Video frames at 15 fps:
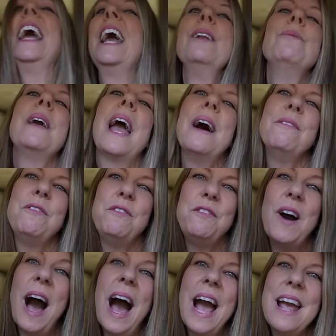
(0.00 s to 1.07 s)
And we have
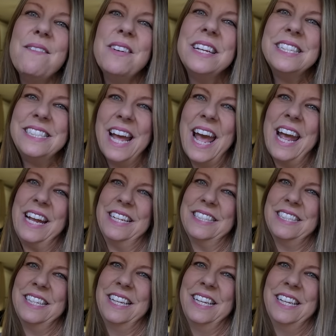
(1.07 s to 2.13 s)
5
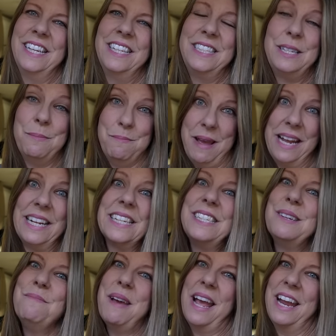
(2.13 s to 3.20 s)
days to make it
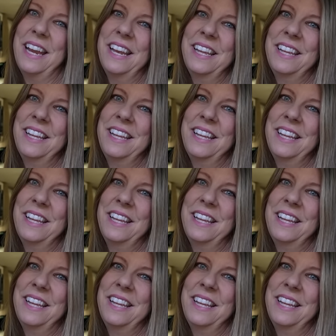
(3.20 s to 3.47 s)
to Maine.